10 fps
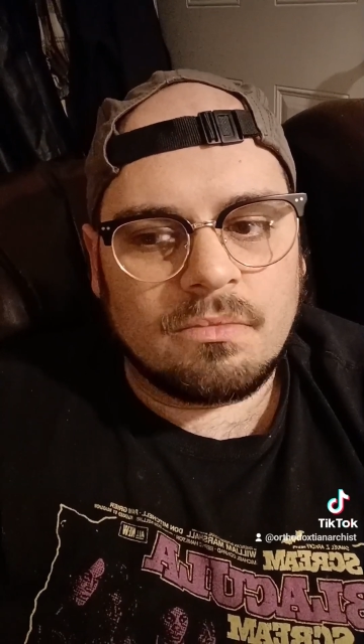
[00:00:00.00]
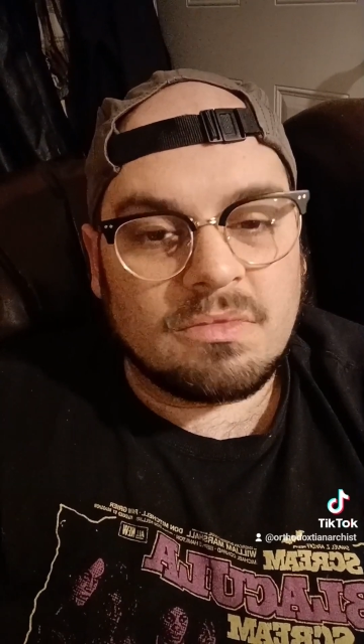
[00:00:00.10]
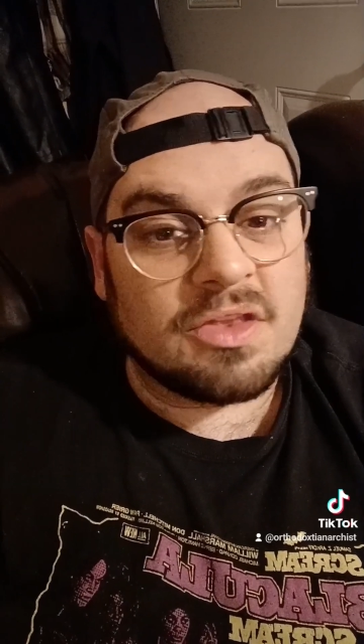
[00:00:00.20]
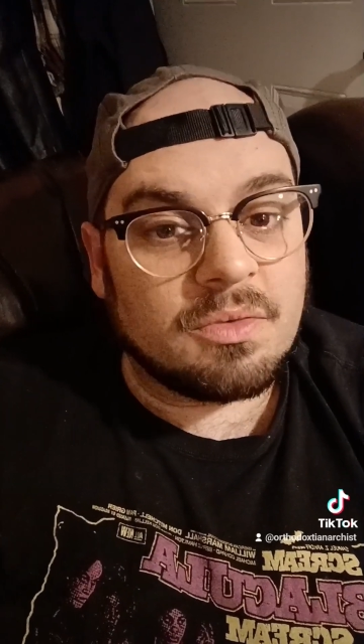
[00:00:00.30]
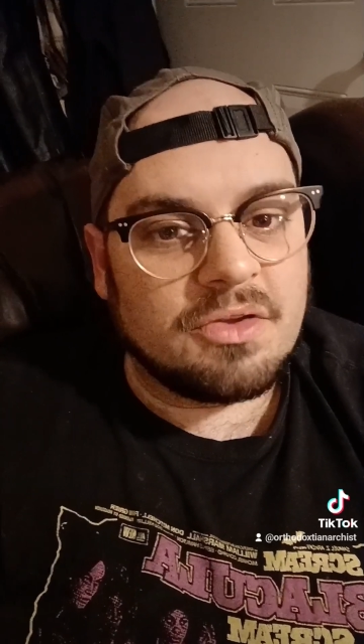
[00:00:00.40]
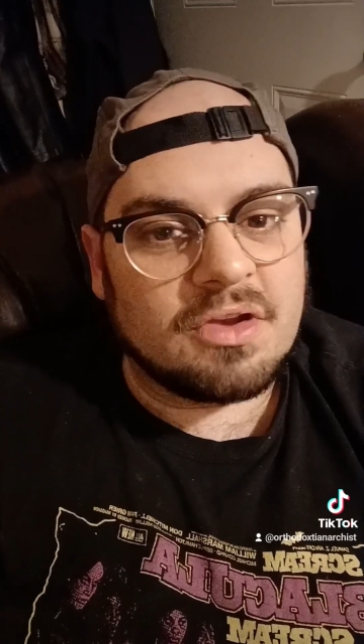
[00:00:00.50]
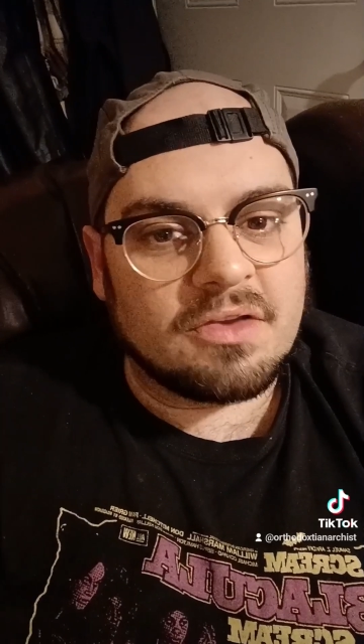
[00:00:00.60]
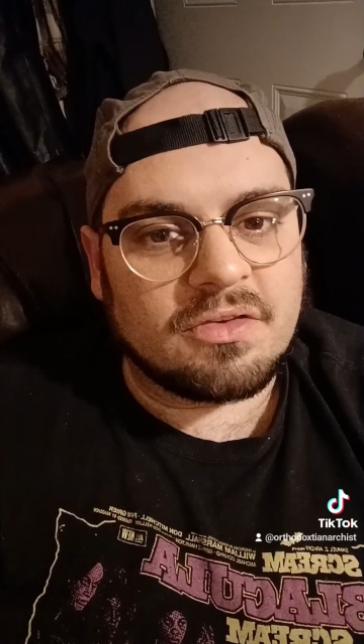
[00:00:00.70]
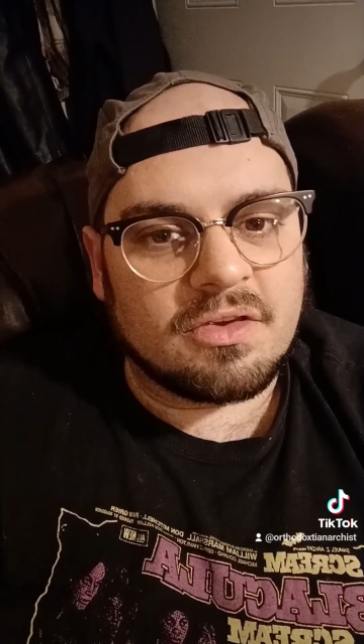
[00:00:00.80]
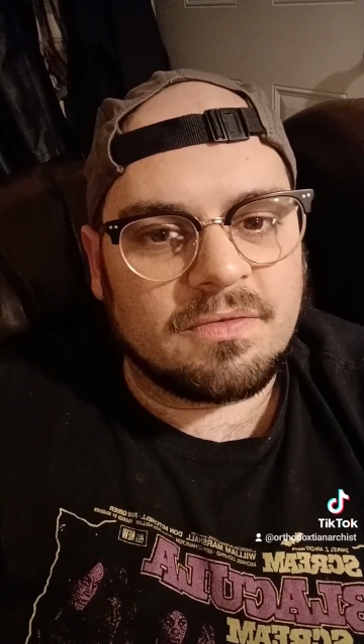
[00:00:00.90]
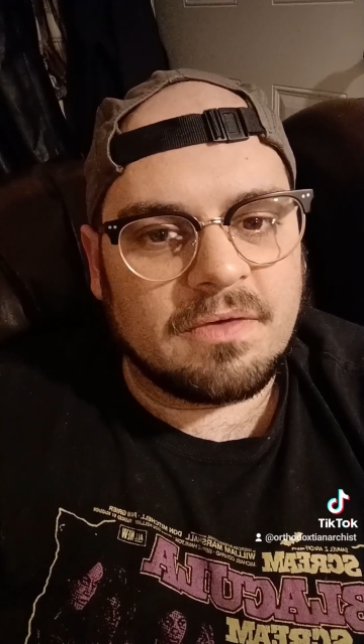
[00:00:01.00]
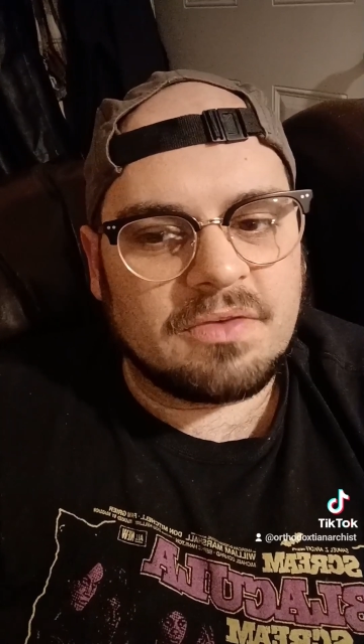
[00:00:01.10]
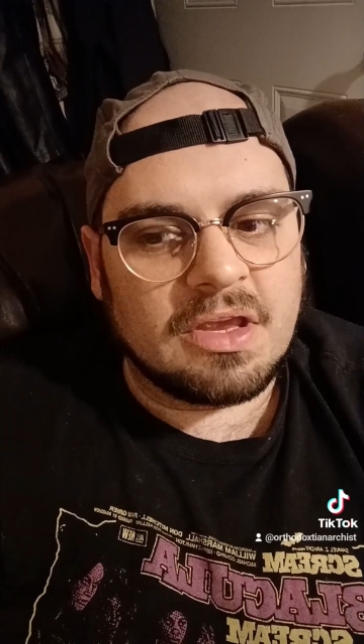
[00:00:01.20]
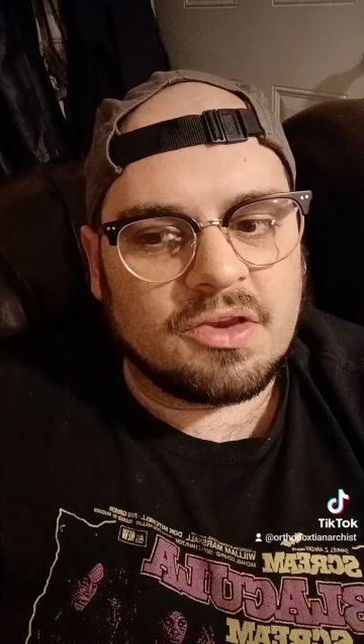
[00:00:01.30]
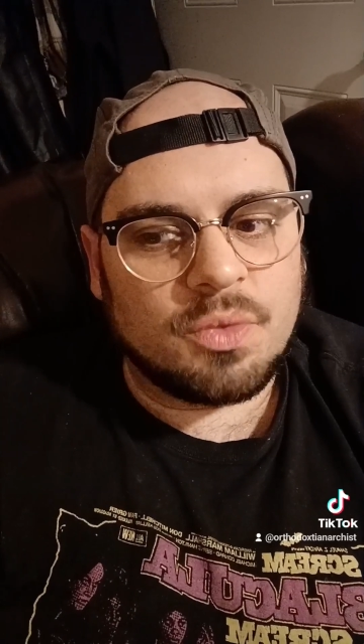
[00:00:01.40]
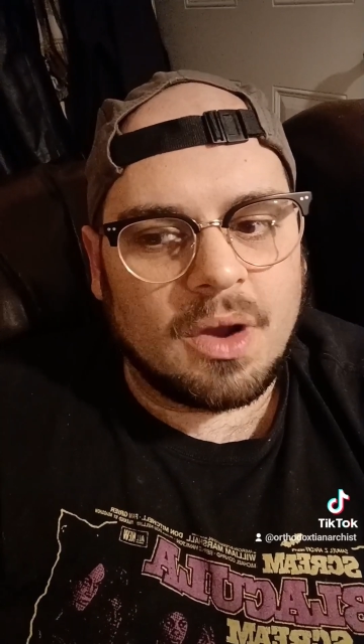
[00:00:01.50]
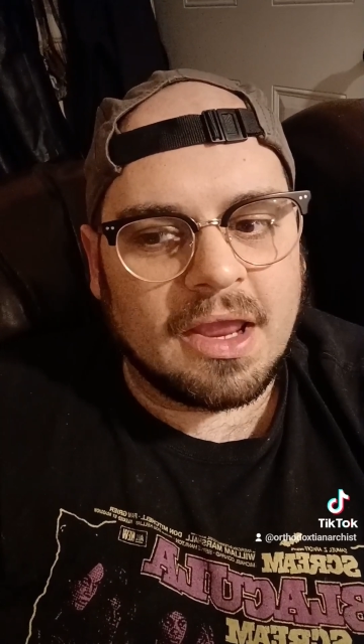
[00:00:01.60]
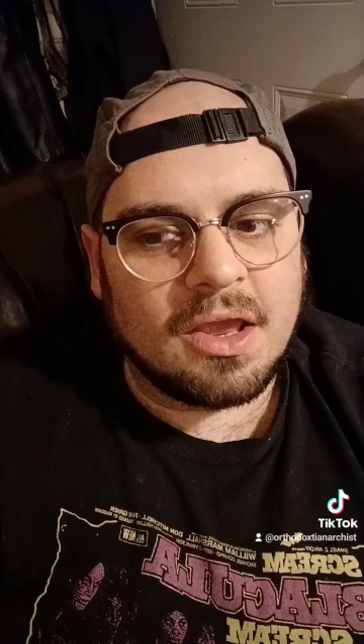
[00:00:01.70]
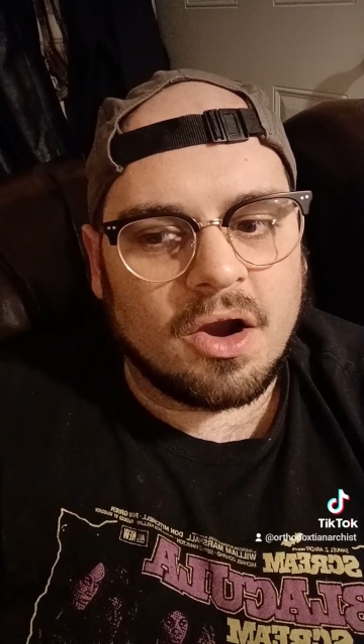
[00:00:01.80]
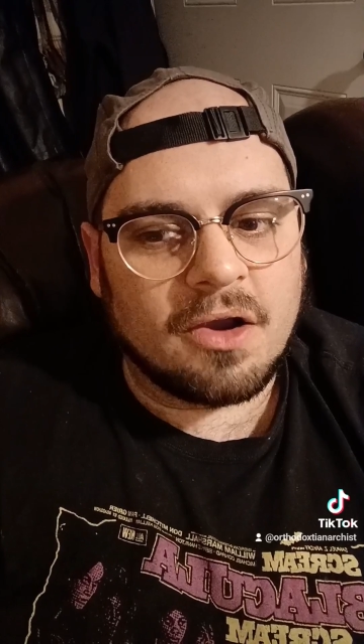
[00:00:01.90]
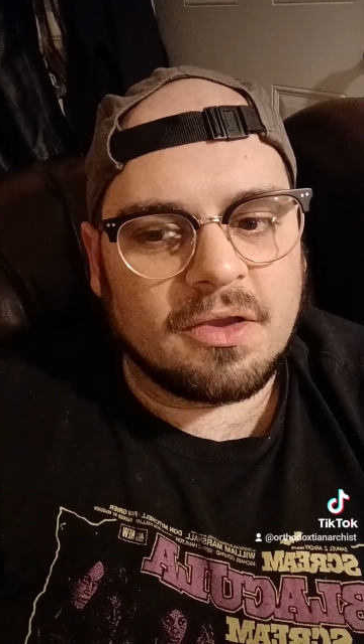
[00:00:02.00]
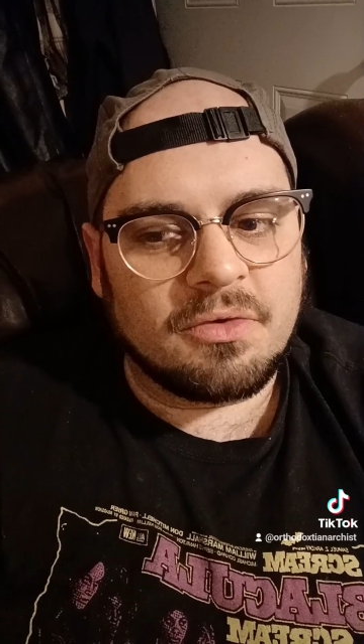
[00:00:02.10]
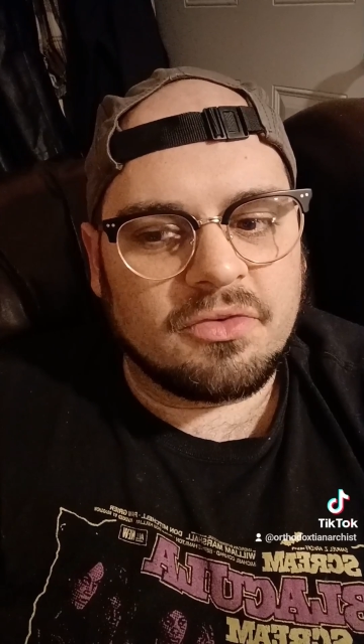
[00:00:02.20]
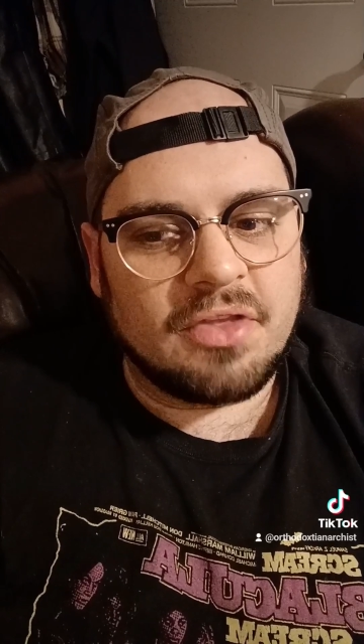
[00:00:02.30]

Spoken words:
That's why Genesis 50:20 argues